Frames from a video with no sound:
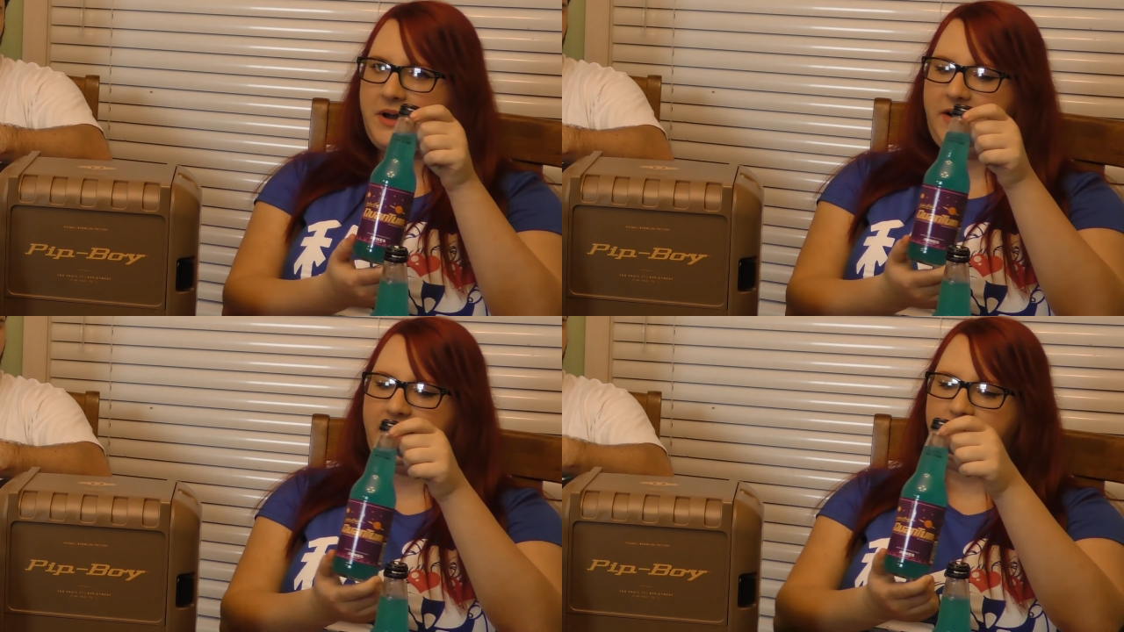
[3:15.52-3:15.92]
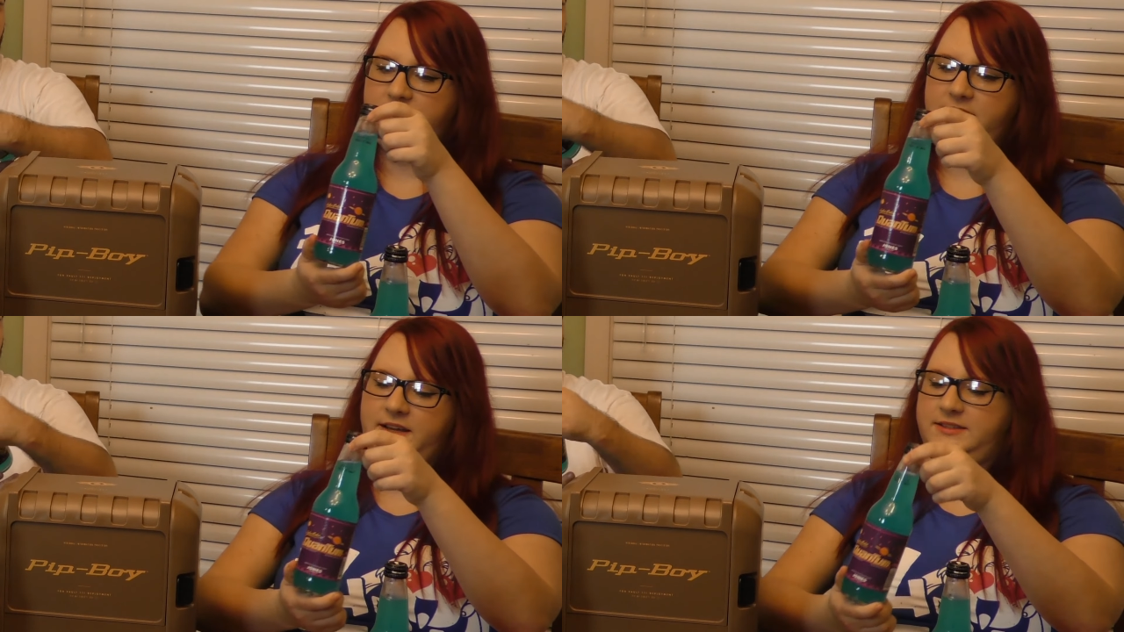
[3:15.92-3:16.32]
about
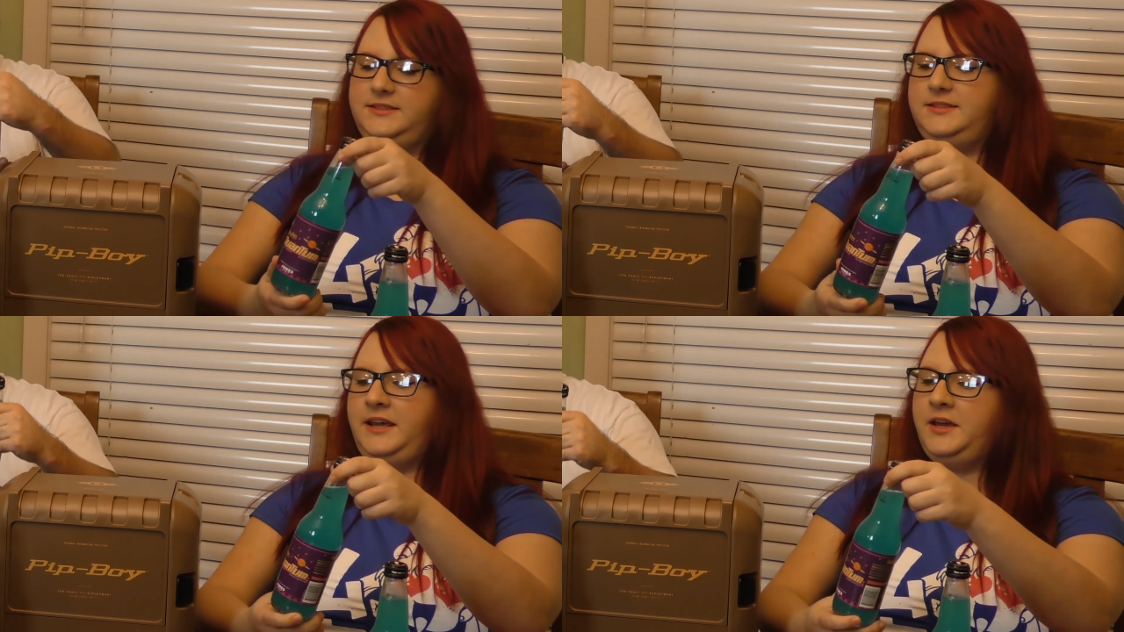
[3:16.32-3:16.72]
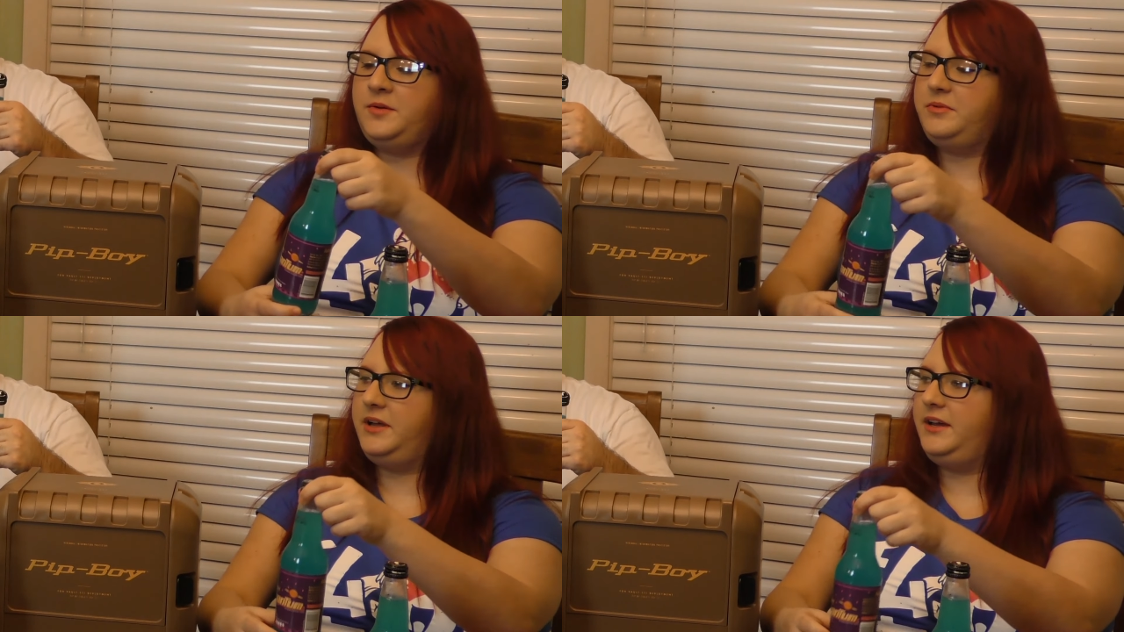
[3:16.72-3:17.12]
having like a
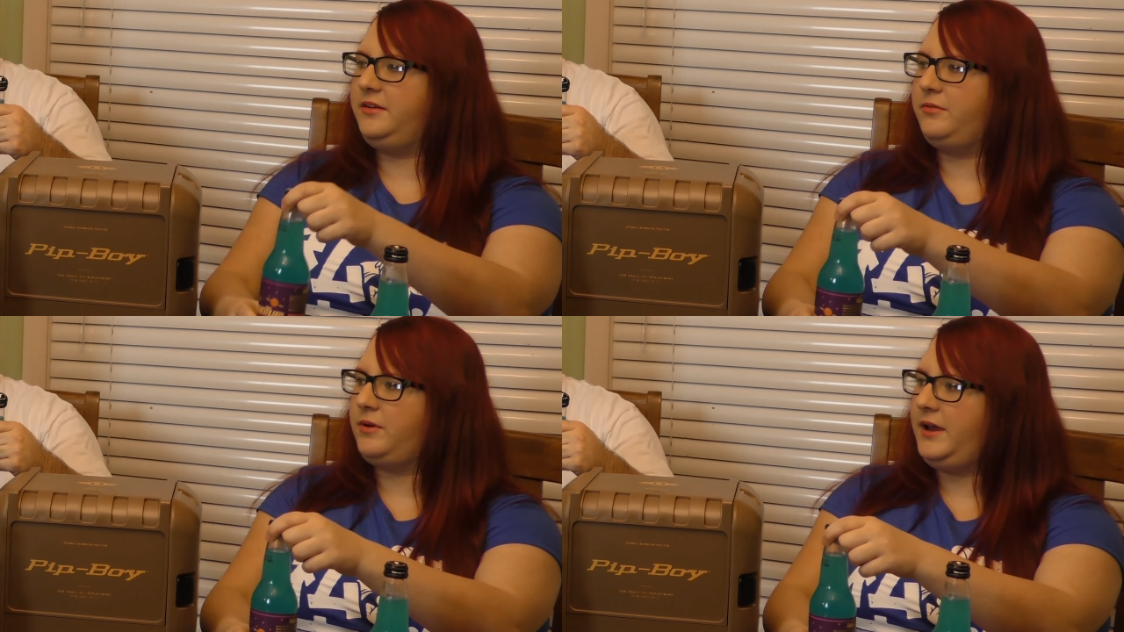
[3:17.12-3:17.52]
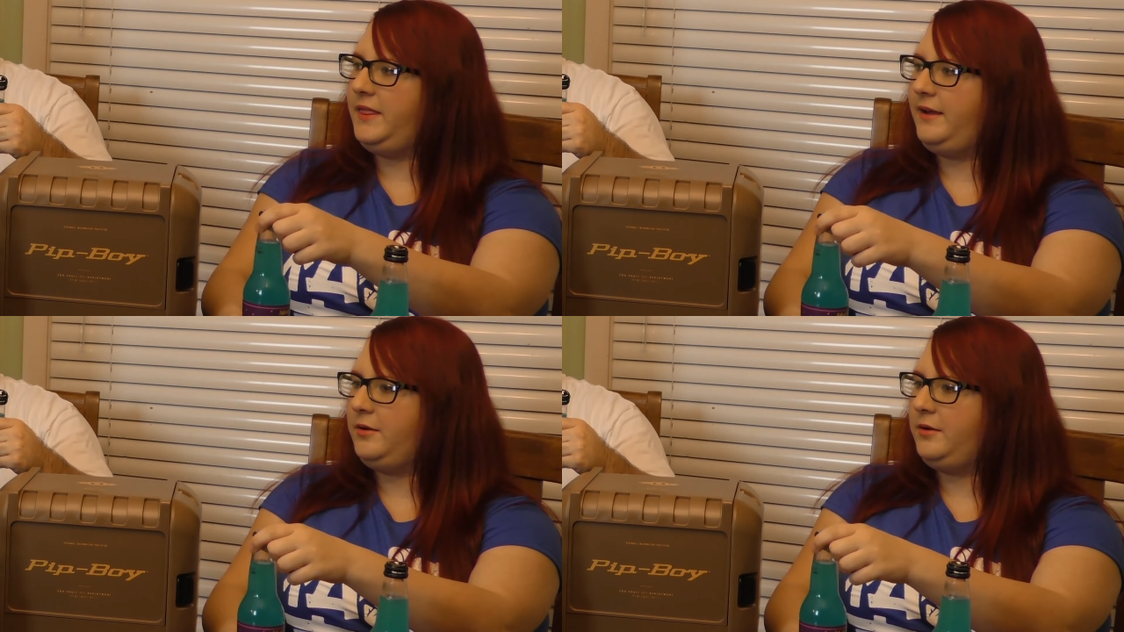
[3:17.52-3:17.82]
stamp like right